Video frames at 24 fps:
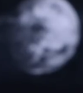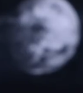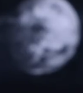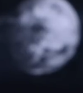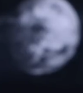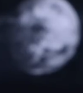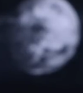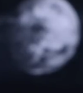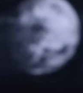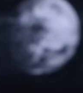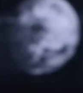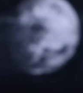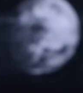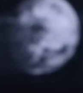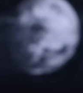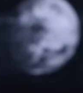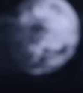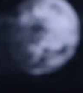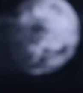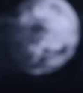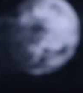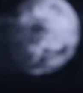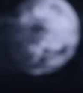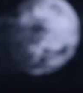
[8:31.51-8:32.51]

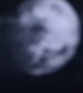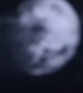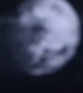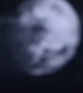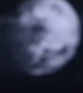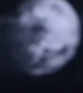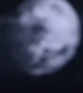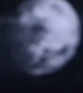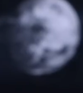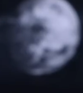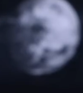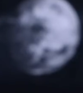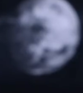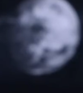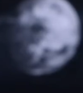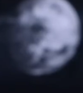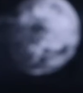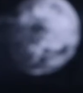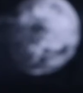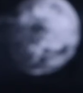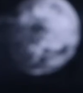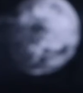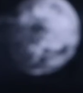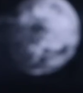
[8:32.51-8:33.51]

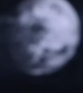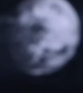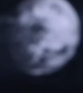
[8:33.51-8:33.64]
No words are spoken by the person on screen.